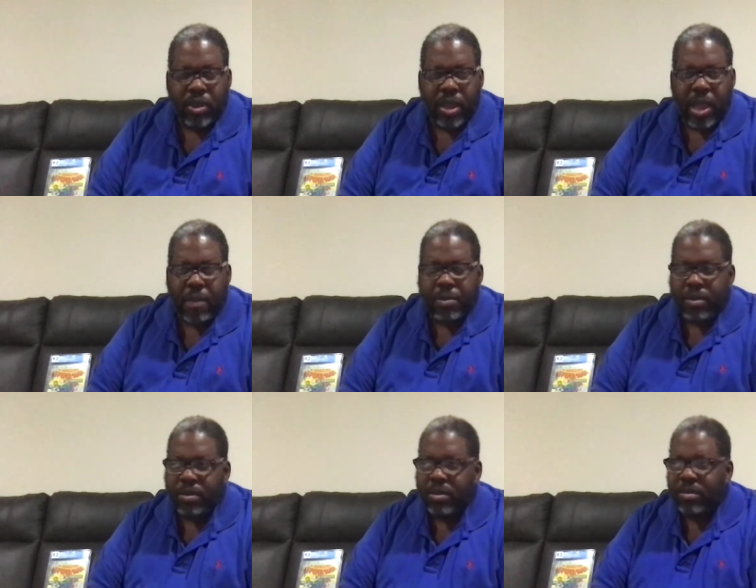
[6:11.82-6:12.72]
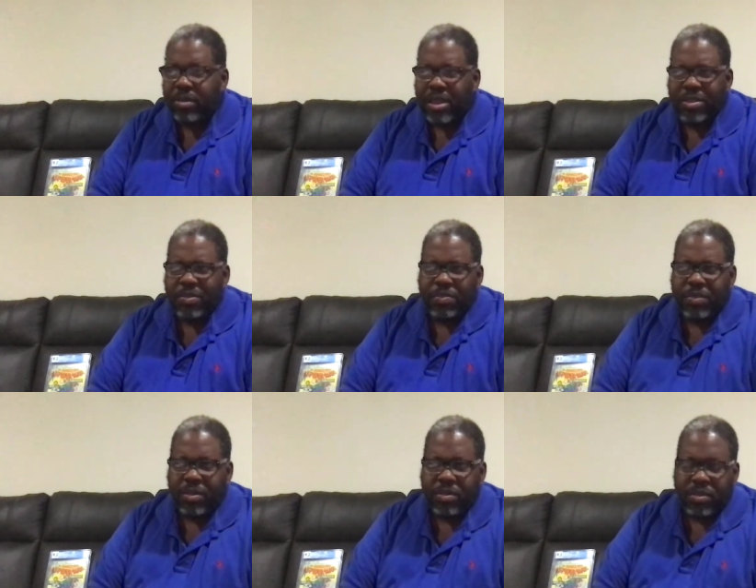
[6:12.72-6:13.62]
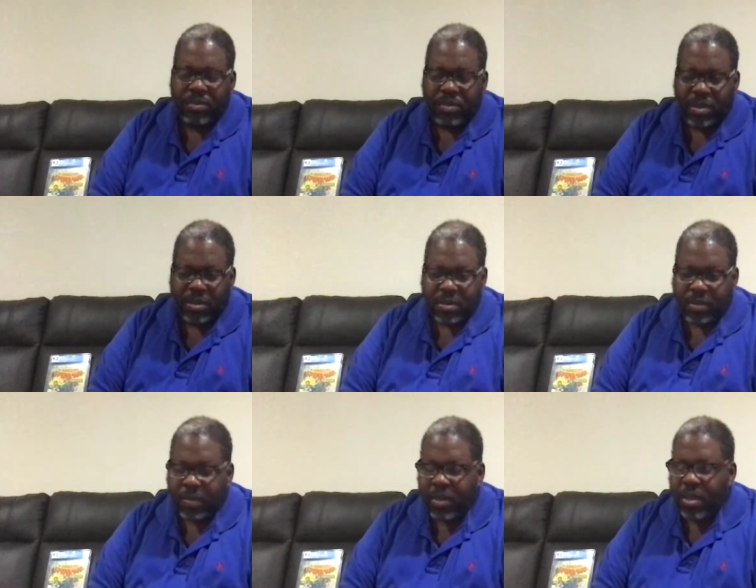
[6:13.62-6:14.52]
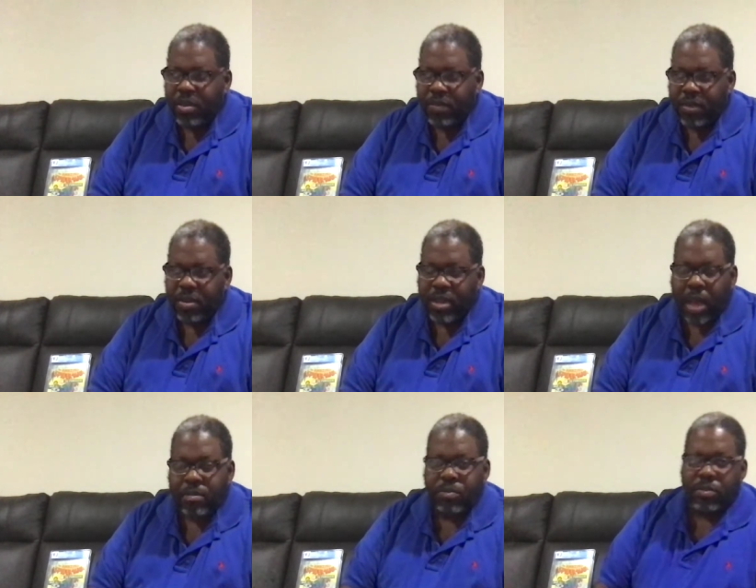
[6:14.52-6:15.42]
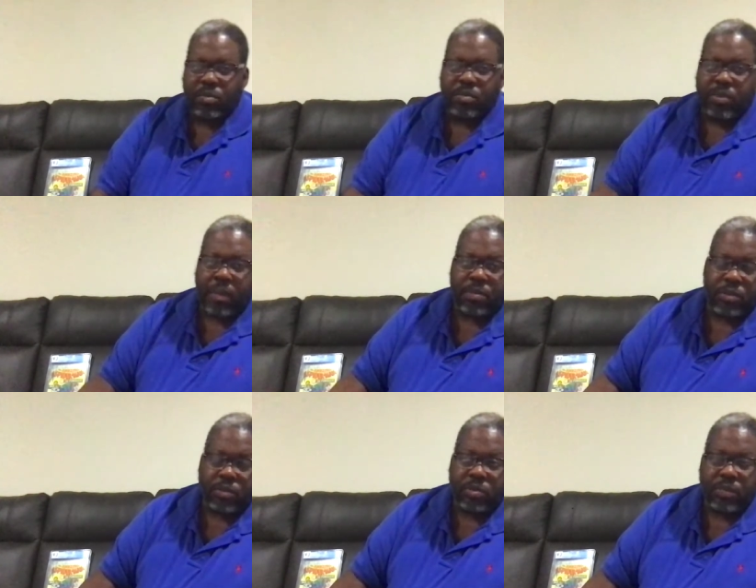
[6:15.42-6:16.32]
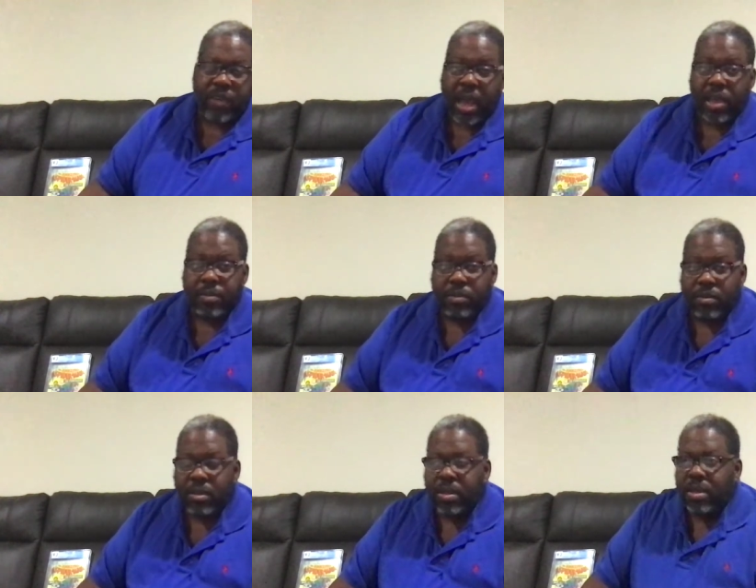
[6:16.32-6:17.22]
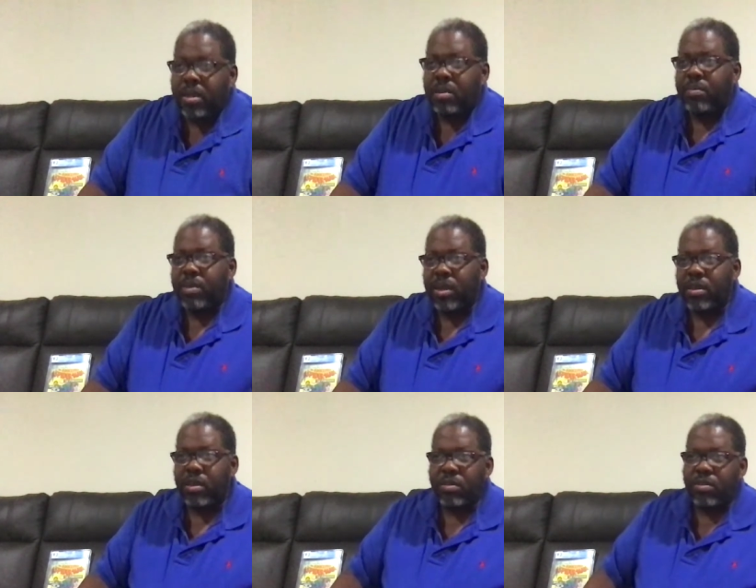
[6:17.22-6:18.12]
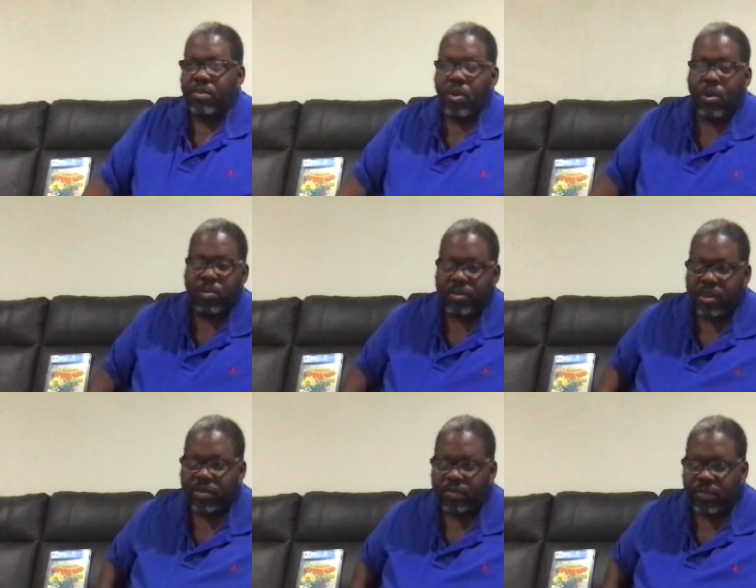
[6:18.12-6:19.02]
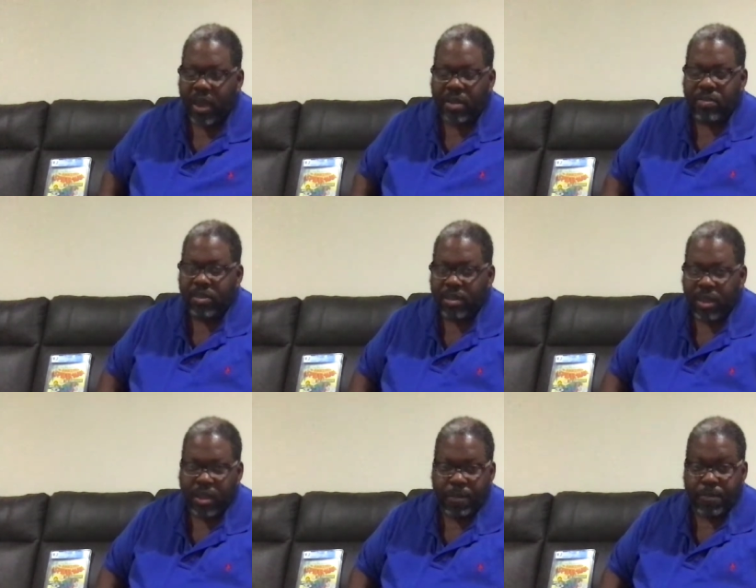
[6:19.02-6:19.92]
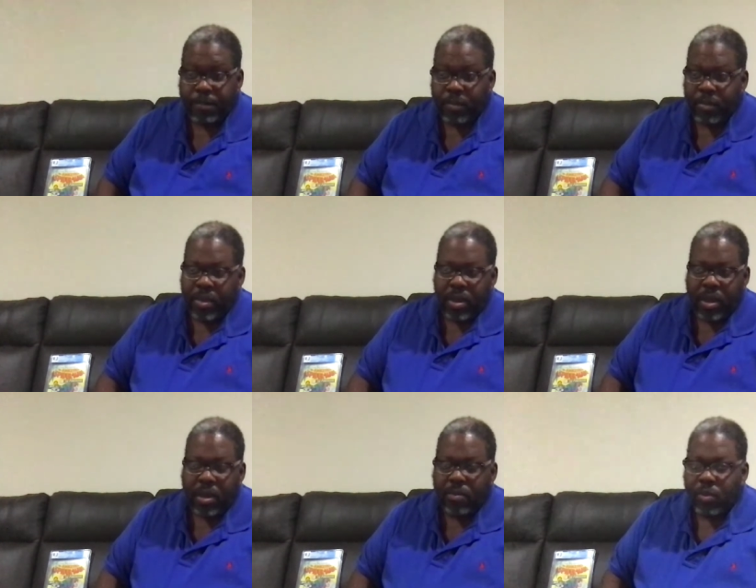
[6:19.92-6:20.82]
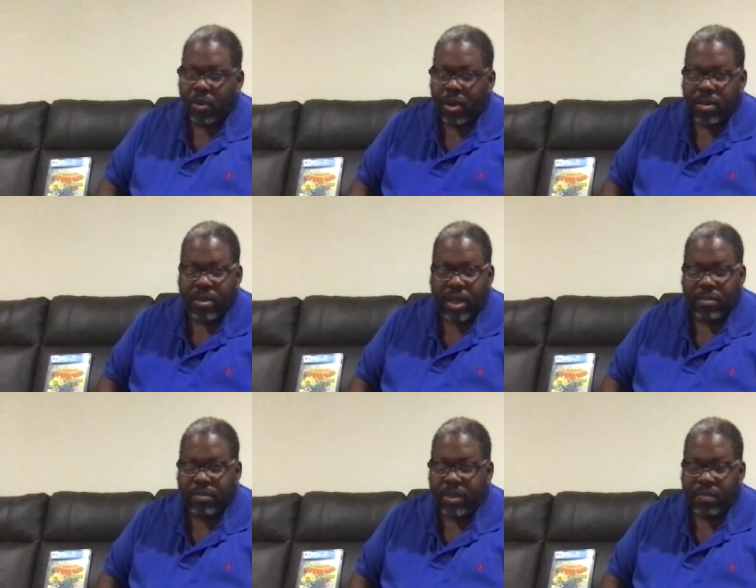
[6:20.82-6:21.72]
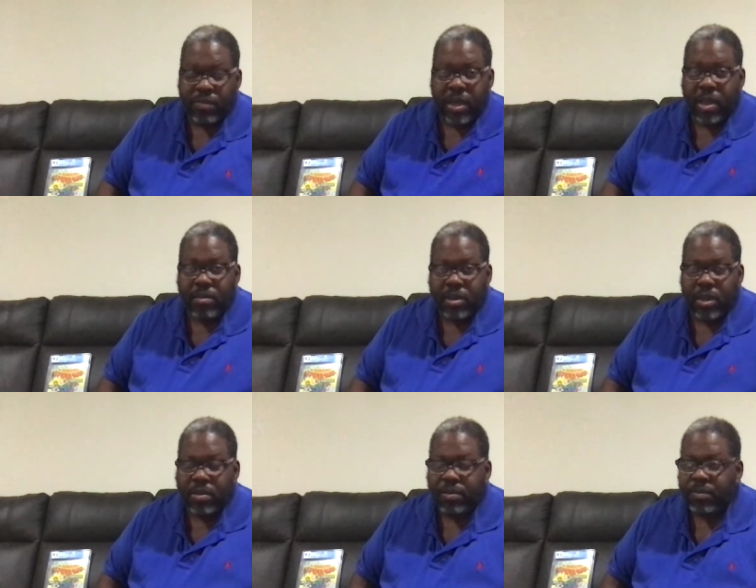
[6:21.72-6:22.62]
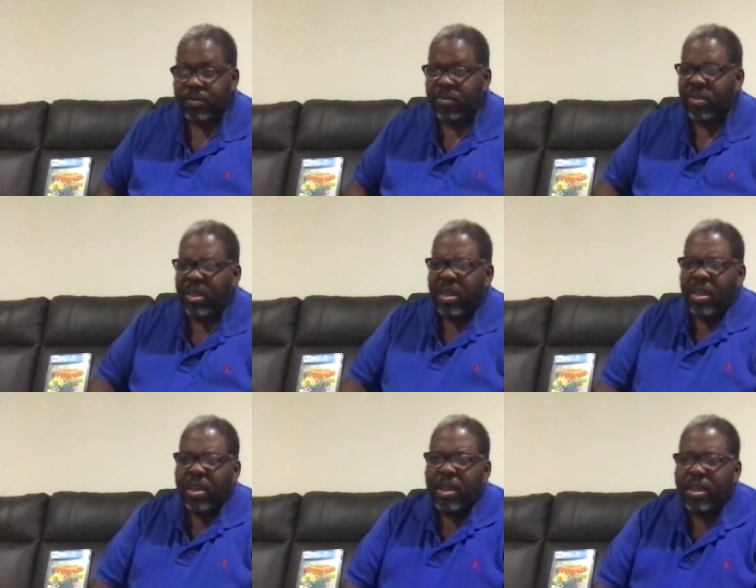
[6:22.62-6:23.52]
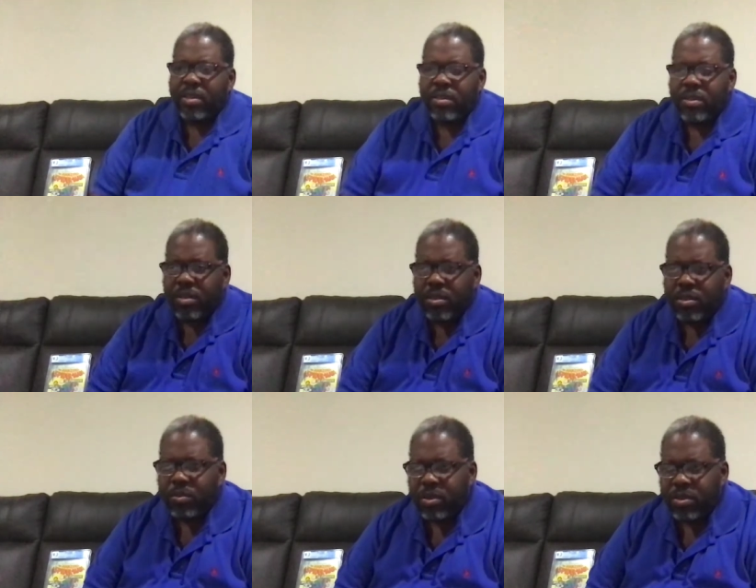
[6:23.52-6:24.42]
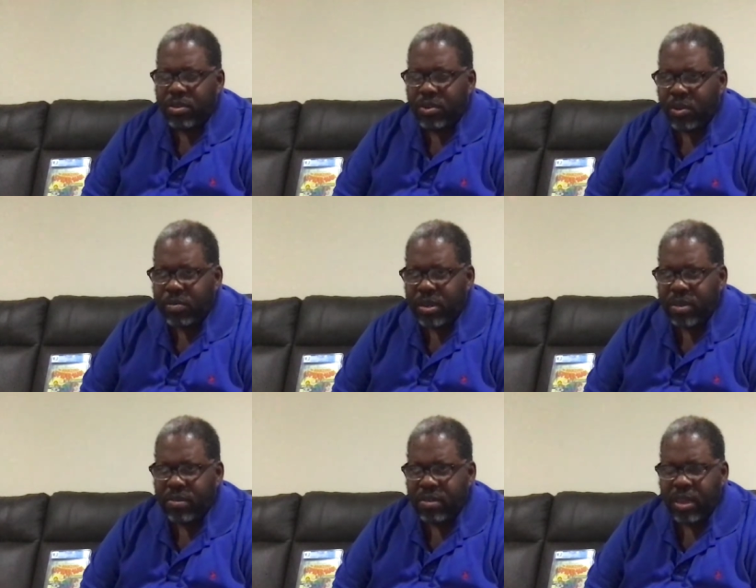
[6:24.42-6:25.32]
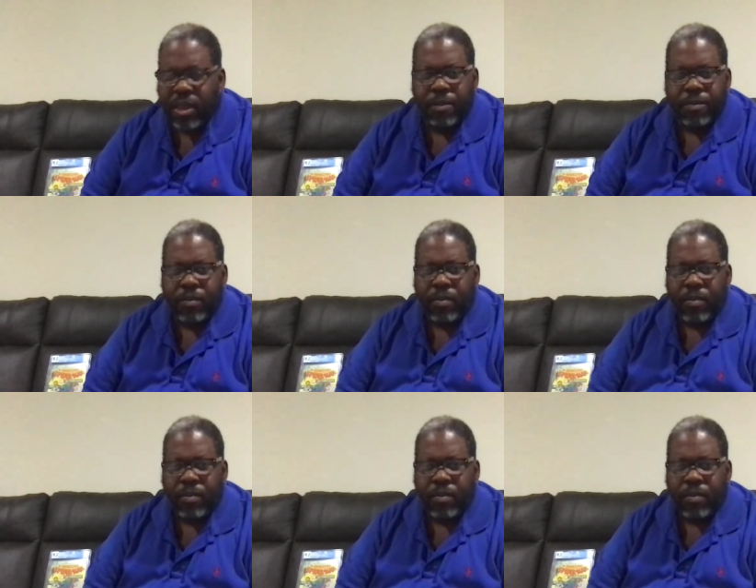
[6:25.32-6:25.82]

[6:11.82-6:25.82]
happen? Not because you figure comic books will be valuable, but so the hope was that you'd find a number one that would become valuable later. And the words he told me, he said,